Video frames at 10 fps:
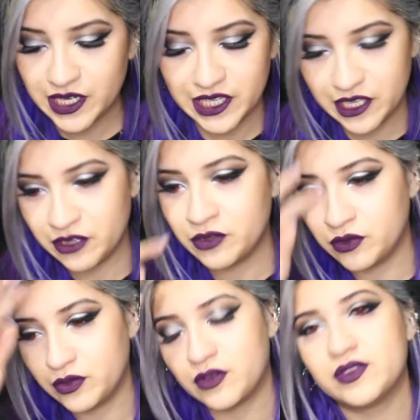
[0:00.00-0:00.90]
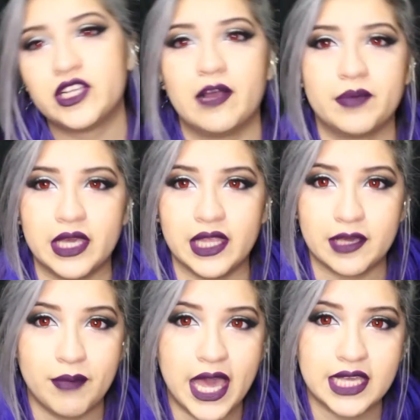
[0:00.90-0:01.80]
anything who goes shopping at
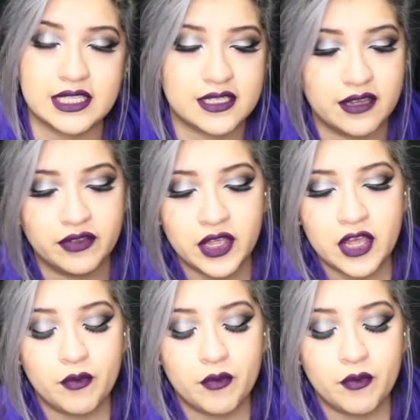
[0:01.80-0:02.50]
like MAC and stuff,